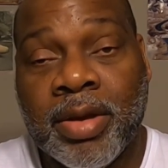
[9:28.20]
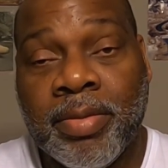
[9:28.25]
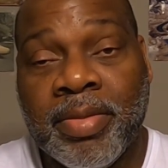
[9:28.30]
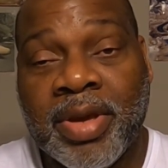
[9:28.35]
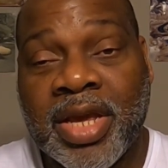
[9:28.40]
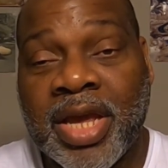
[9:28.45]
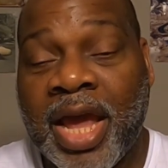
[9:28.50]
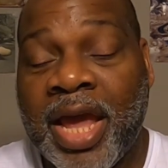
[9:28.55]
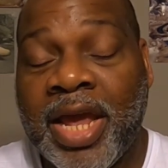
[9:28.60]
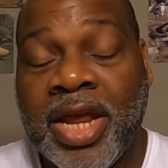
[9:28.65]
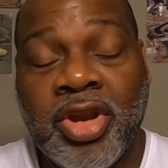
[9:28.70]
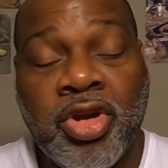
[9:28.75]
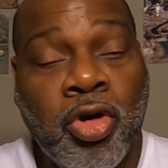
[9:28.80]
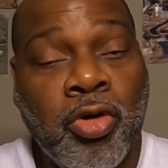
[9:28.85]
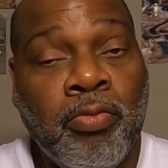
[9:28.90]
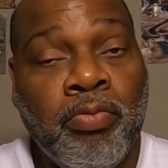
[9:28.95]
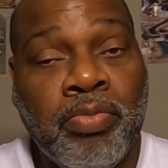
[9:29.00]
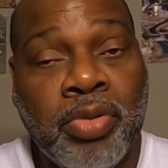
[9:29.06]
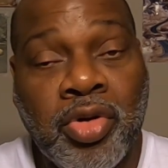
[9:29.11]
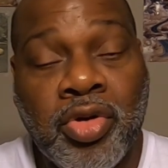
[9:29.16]
I mean, ain't
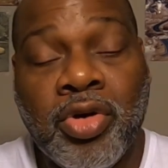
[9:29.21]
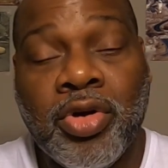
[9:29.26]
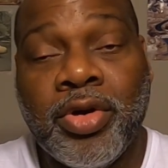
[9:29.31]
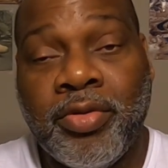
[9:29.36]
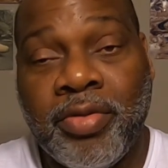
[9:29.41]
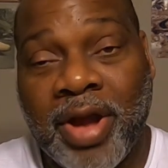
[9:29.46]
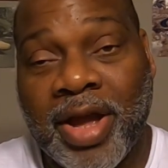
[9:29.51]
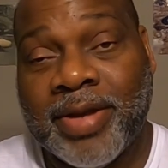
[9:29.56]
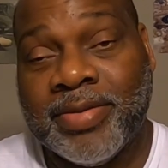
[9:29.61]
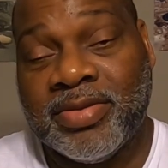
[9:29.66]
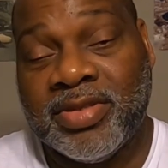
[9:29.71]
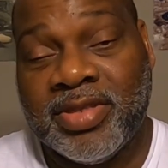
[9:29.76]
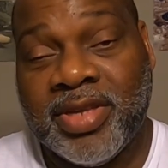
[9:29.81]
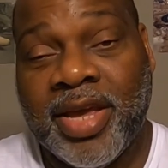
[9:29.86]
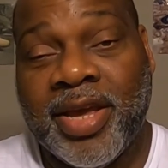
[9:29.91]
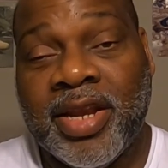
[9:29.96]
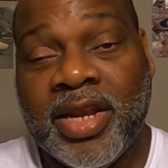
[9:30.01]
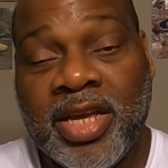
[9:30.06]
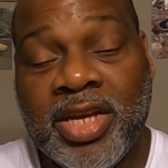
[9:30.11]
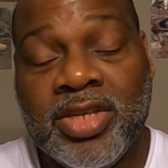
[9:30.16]
no bullcrap
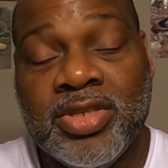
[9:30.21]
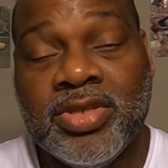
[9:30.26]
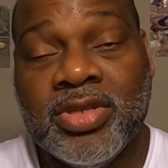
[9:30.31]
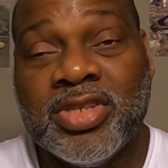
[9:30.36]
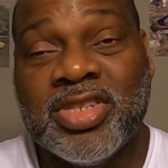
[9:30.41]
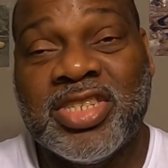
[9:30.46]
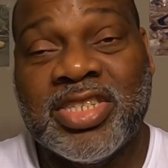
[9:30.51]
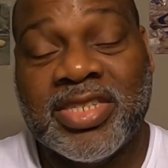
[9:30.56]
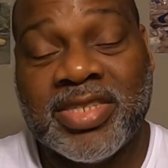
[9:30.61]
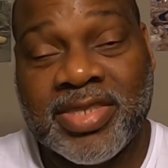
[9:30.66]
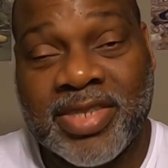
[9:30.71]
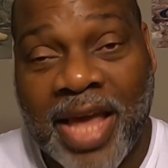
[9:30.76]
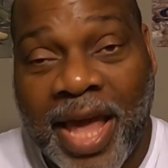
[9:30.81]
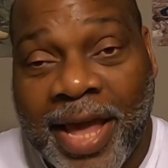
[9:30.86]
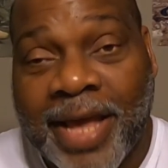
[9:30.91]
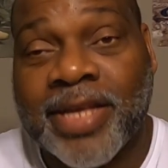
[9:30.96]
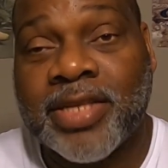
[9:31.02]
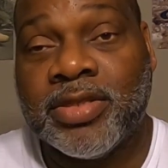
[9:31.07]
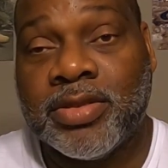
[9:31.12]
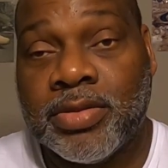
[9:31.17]
steak. These are
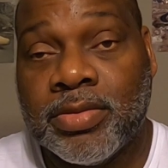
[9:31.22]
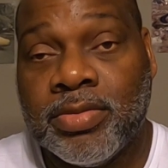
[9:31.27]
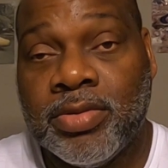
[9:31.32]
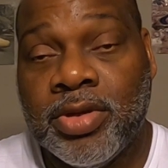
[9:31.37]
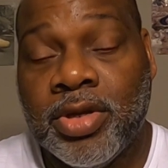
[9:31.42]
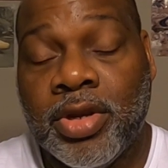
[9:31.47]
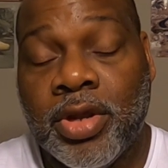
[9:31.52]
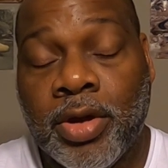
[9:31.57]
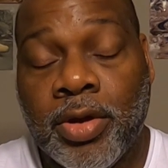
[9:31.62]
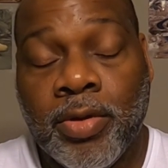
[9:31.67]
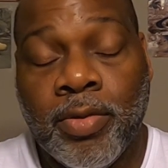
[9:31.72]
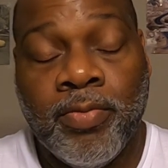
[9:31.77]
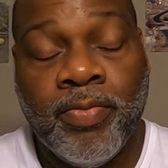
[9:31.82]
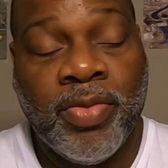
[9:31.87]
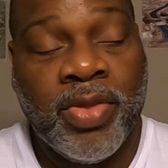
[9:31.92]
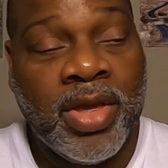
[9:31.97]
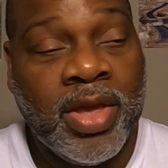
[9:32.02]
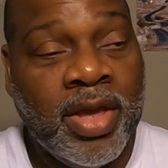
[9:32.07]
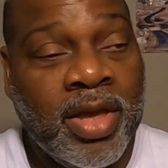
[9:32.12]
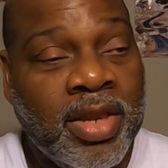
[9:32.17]
steaks, you know?
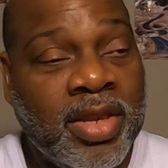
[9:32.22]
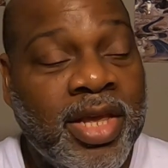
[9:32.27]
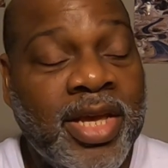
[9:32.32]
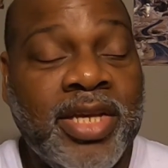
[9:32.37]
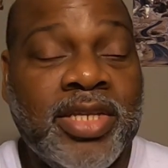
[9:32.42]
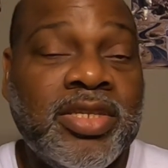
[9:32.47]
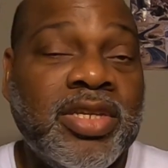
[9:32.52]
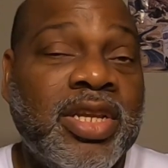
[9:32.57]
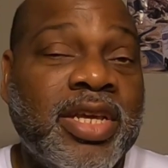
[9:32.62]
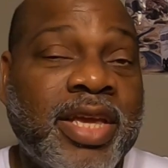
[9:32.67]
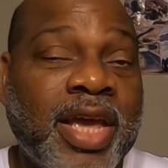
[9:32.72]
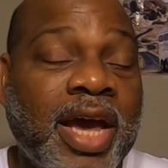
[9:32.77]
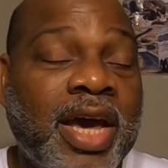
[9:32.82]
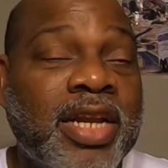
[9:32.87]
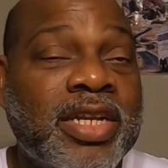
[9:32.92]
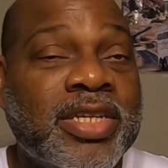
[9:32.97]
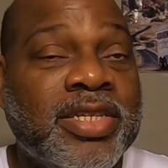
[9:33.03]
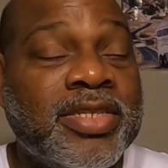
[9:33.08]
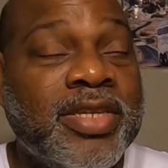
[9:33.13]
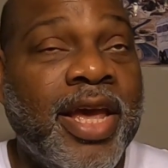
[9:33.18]
These are the
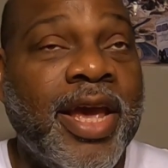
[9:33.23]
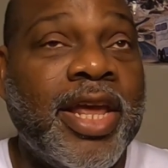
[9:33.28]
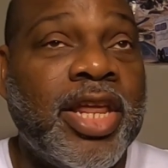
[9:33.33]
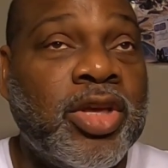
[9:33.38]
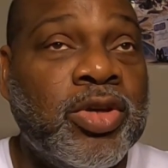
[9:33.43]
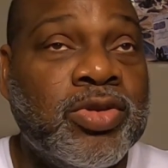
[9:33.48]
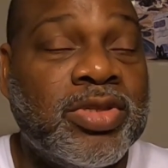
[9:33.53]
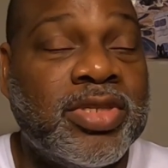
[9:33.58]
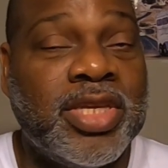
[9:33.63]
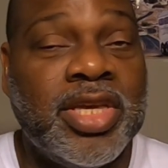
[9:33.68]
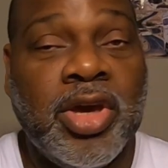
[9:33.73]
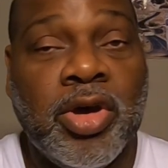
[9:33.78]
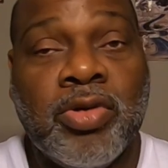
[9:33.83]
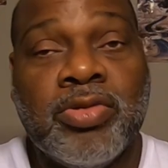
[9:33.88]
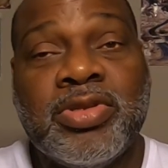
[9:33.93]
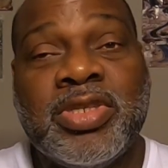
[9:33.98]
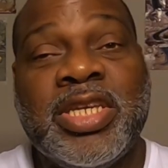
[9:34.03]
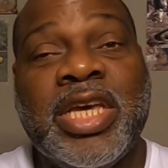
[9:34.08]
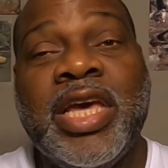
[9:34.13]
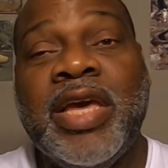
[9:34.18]
kind of steak you see
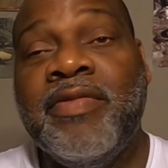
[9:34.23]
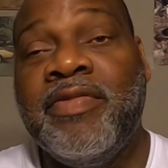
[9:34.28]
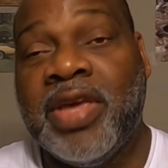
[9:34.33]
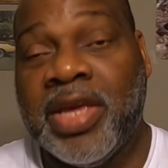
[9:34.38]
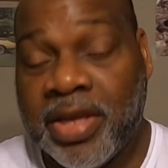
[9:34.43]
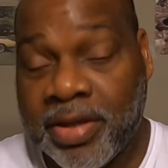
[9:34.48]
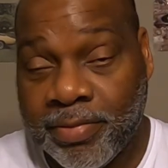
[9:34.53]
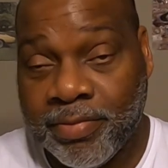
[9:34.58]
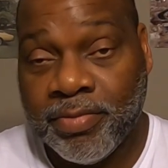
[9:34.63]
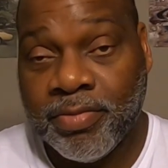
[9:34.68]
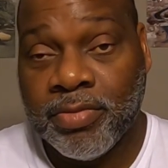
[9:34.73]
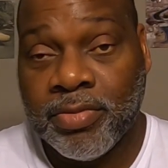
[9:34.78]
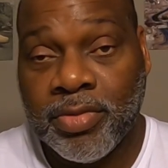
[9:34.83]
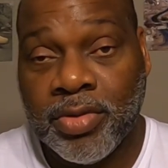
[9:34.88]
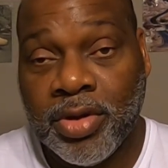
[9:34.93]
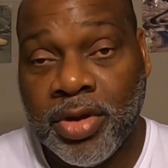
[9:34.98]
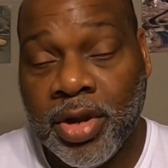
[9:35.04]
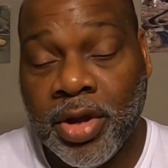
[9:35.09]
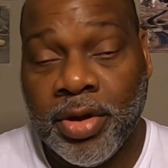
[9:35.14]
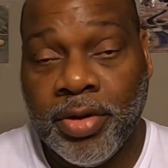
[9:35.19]
on TV,
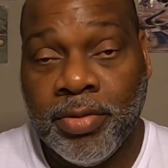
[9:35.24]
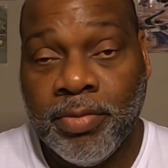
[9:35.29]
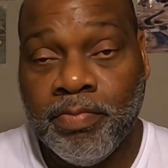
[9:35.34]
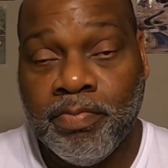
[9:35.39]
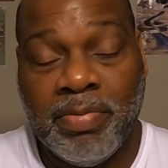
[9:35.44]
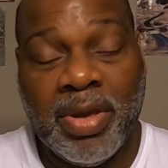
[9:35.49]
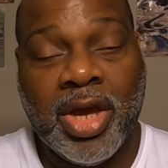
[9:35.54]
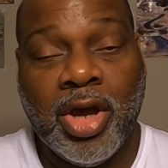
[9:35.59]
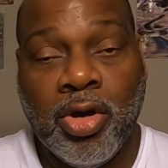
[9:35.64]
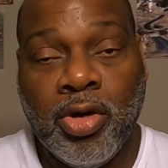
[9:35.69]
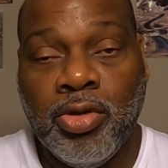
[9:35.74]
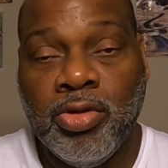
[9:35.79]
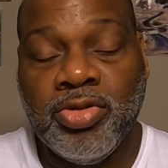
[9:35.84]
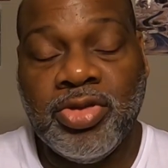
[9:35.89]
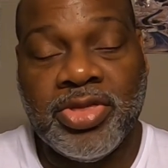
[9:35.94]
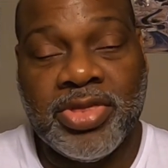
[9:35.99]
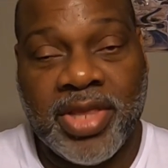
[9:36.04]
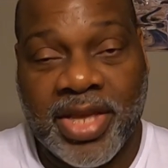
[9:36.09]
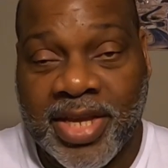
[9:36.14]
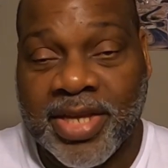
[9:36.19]
you know? Big
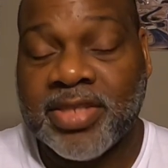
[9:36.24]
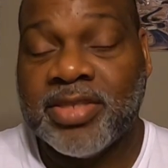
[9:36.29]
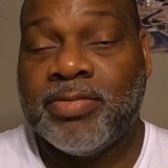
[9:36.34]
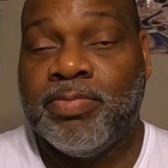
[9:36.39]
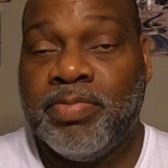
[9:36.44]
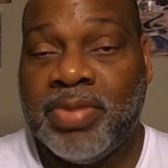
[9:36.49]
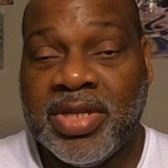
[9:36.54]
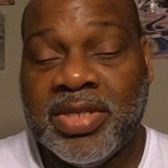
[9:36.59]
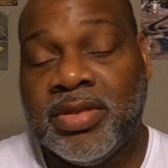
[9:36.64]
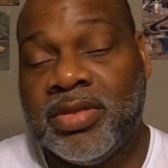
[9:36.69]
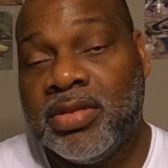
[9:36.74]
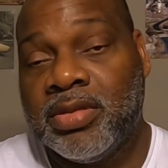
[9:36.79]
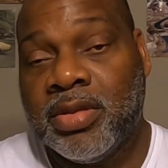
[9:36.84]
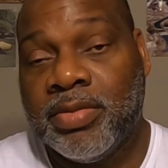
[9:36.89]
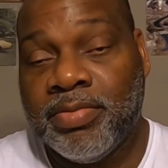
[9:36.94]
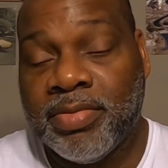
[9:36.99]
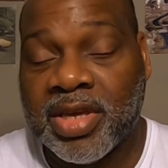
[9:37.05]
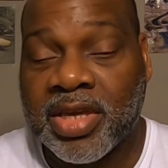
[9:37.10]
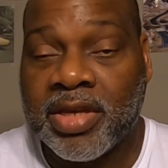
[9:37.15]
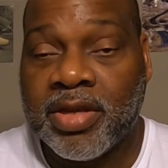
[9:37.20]
old thick pieces
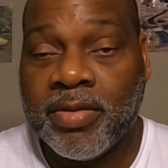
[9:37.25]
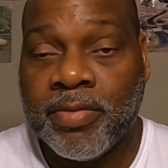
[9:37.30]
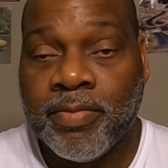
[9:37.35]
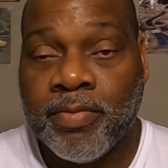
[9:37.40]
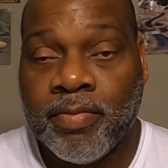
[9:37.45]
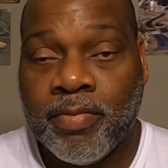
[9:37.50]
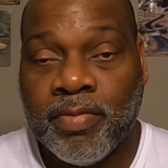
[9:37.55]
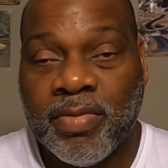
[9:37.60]
of meat.